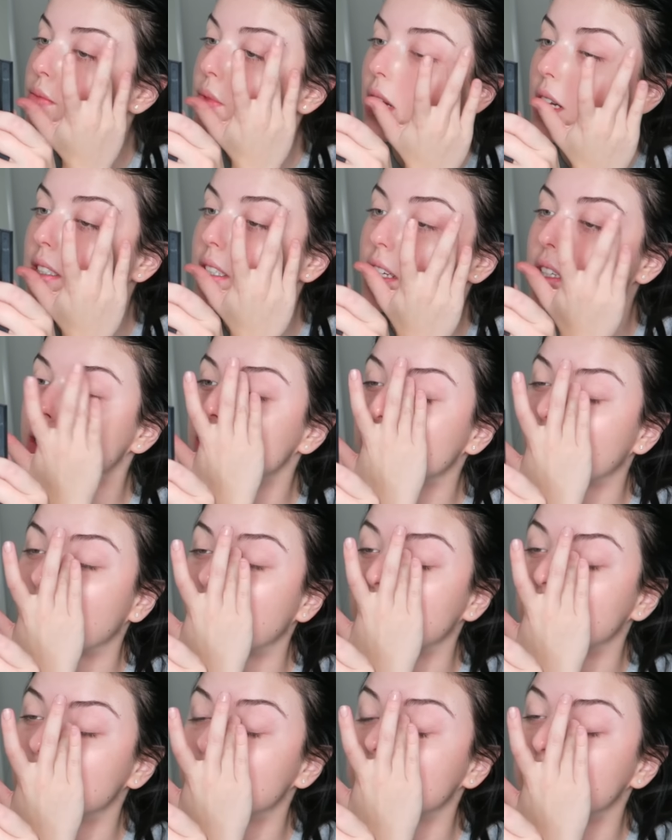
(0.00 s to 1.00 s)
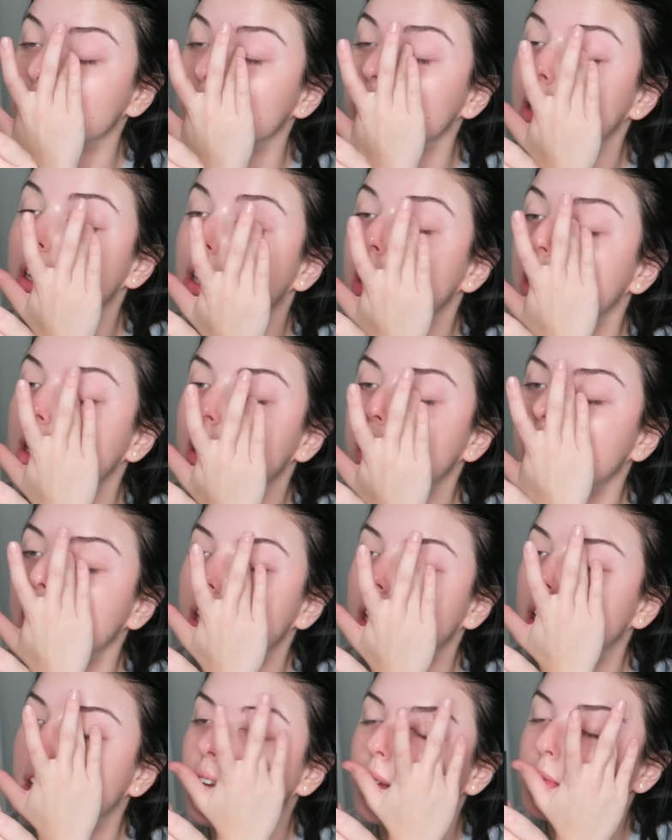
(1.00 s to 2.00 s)
because I just wanted some
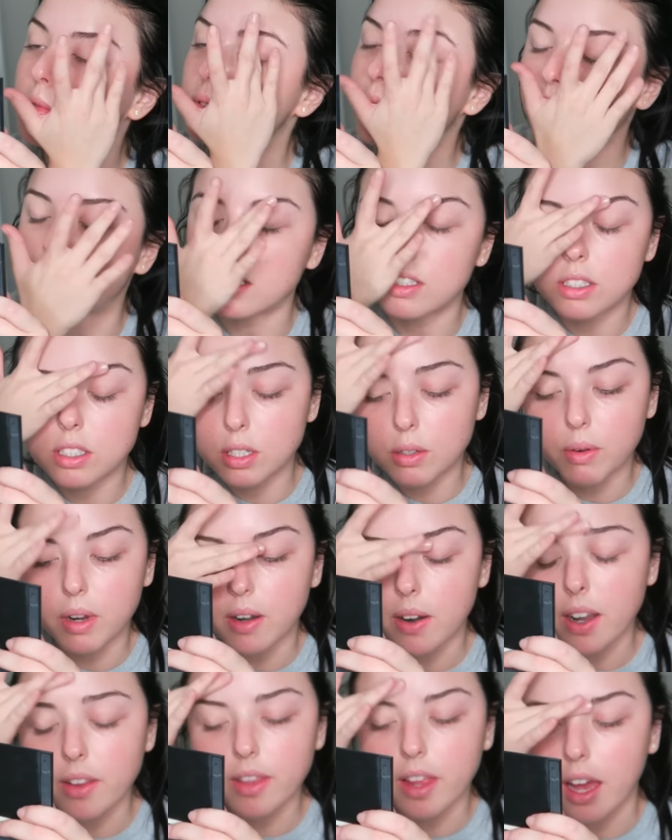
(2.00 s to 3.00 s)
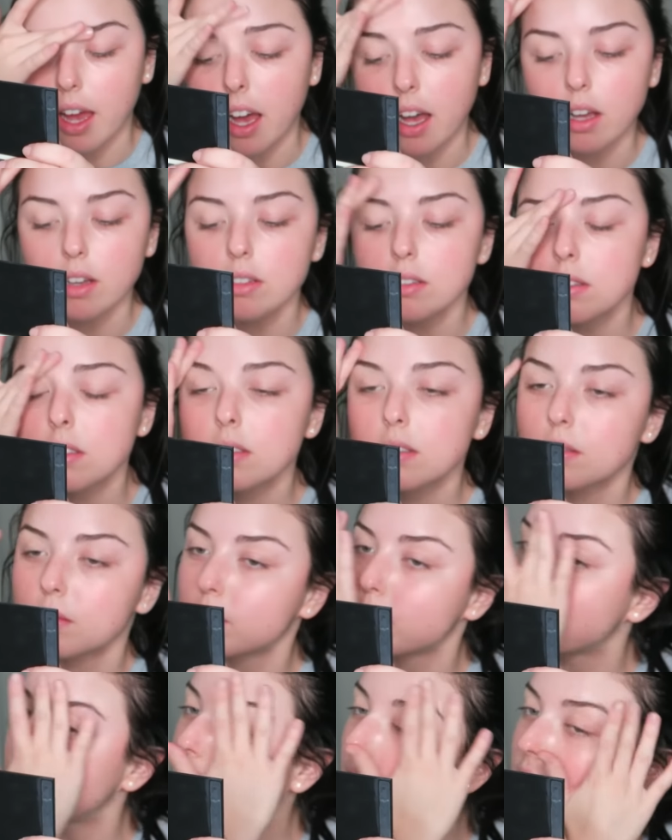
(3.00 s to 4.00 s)
sweaters to wear around the house
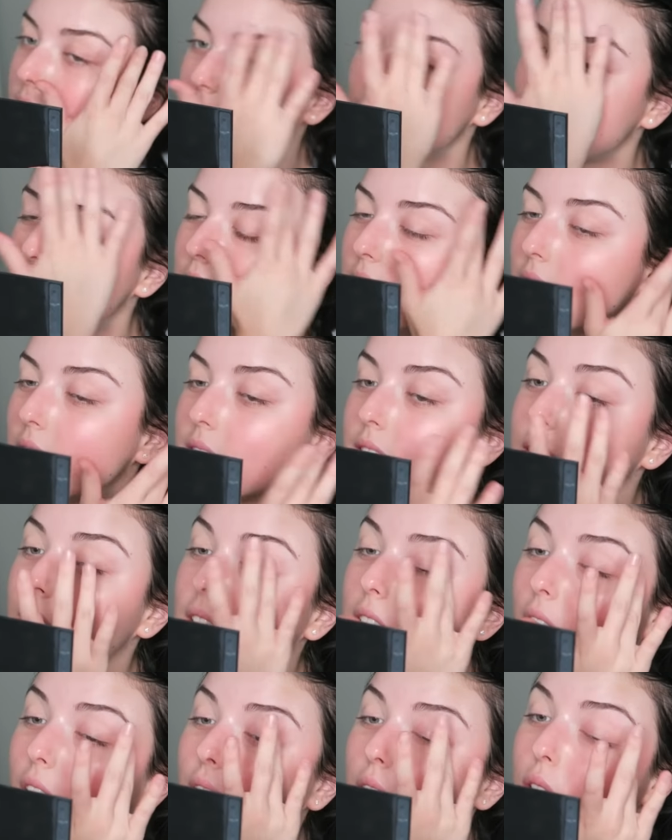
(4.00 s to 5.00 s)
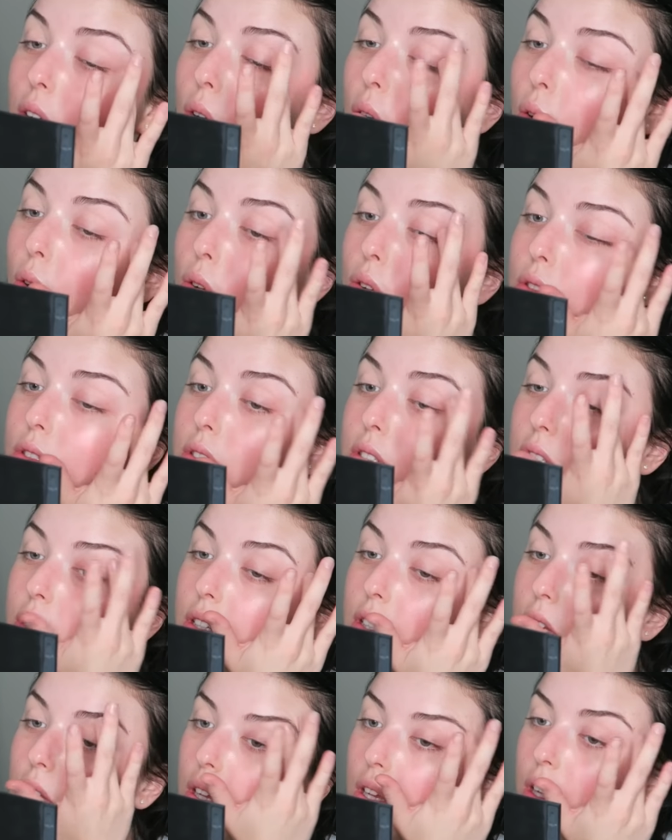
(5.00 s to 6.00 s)
because it does get kind of cold.
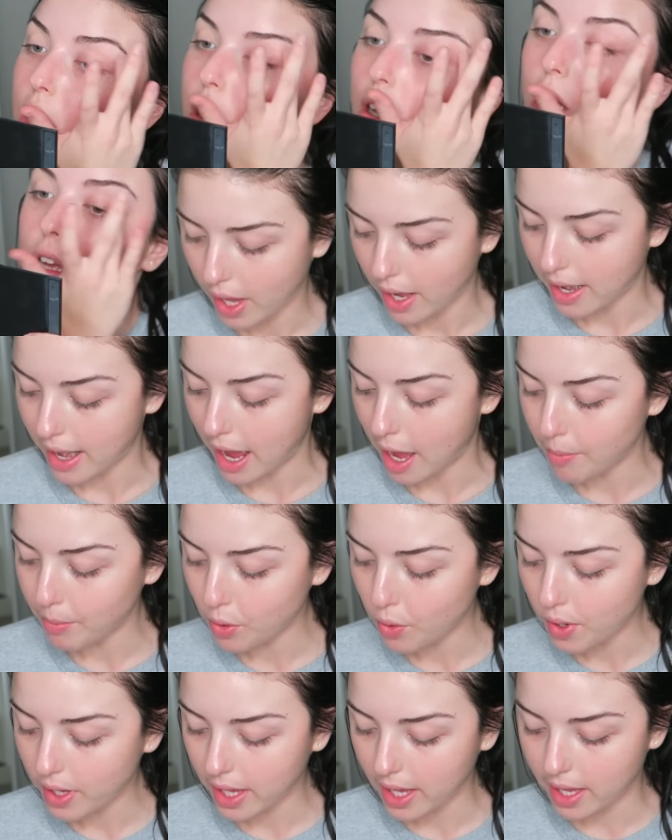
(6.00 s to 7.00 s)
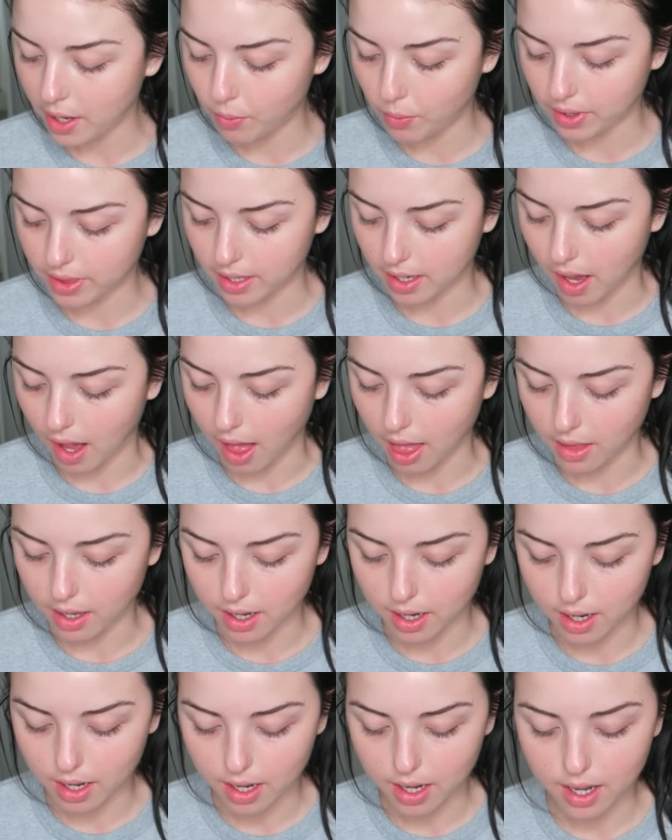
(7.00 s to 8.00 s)
Okay, now I'm going in with the
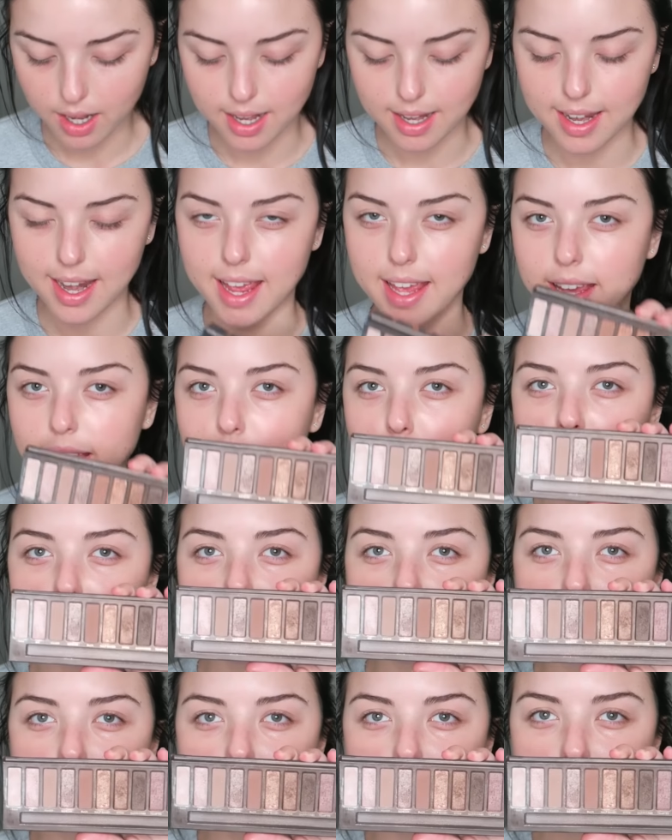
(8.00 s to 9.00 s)
color Naked,